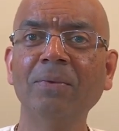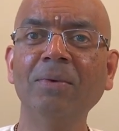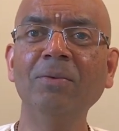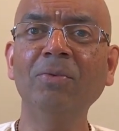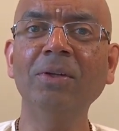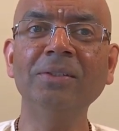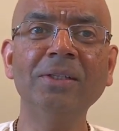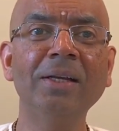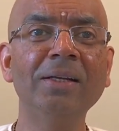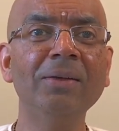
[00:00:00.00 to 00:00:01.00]
One for
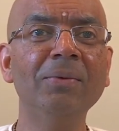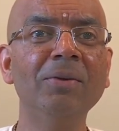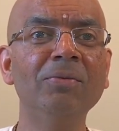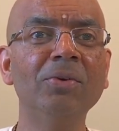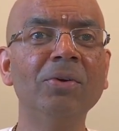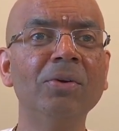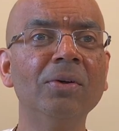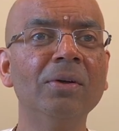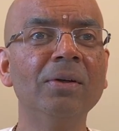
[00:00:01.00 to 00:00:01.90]
anxiety, one for...